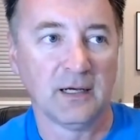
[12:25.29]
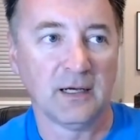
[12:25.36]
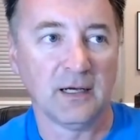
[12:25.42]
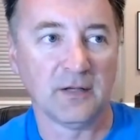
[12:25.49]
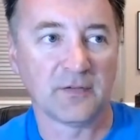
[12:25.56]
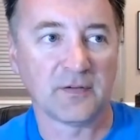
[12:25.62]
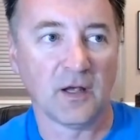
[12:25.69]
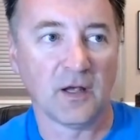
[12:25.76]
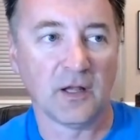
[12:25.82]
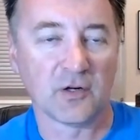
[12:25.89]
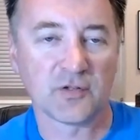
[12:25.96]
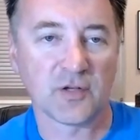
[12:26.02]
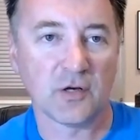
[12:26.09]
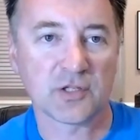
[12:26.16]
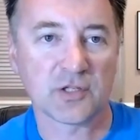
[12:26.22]
And so there's
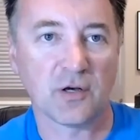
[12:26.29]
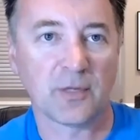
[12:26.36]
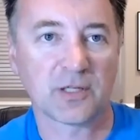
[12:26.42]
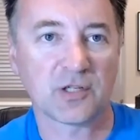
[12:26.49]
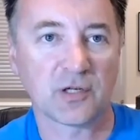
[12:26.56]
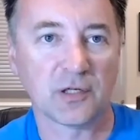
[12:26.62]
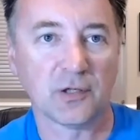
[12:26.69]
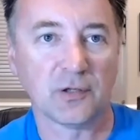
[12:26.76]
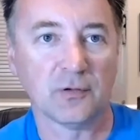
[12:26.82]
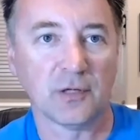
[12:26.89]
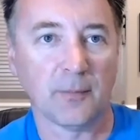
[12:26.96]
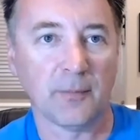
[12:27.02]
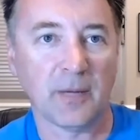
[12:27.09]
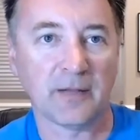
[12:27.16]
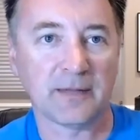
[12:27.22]
only so much you can do in
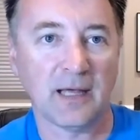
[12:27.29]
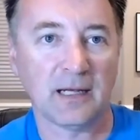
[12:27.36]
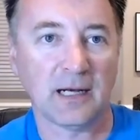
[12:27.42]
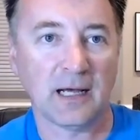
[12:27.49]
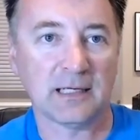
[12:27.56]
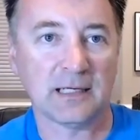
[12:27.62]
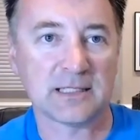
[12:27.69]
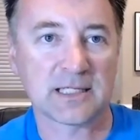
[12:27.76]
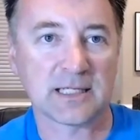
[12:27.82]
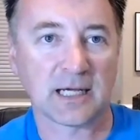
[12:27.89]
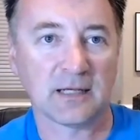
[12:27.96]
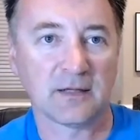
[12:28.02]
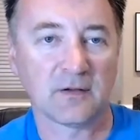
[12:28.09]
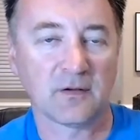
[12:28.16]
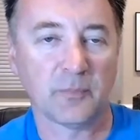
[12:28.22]
about that 90 seconds.